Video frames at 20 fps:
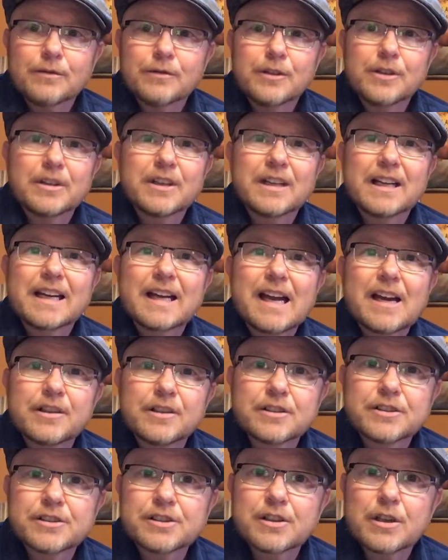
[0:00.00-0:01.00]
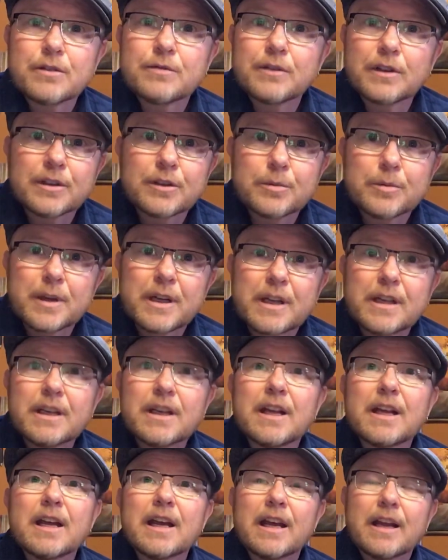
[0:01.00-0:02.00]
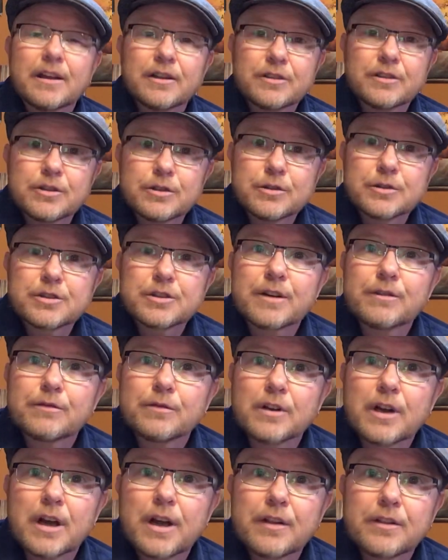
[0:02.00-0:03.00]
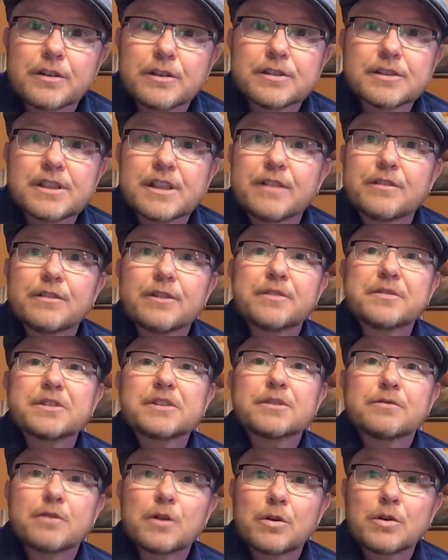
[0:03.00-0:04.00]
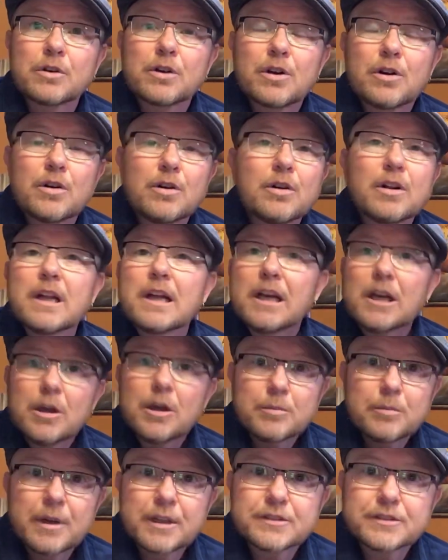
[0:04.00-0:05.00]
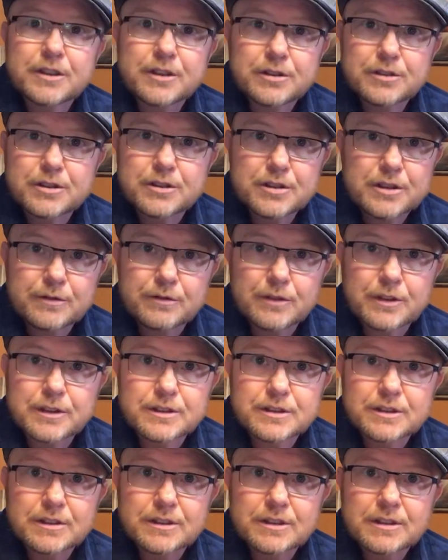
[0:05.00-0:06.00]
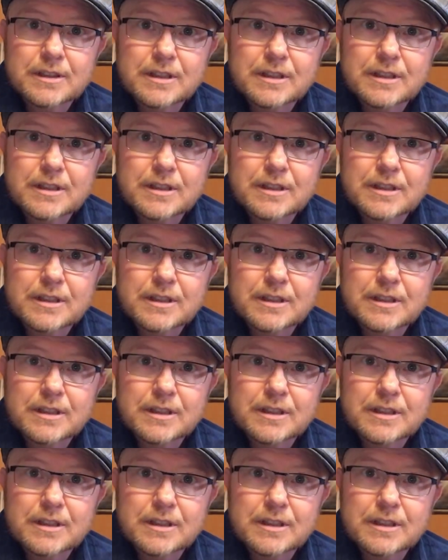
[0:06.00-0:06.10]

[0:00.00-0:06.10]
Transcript: For you to get out of yourself a little bit and do stuff for others, even if it's a phone call, makes a huge difference.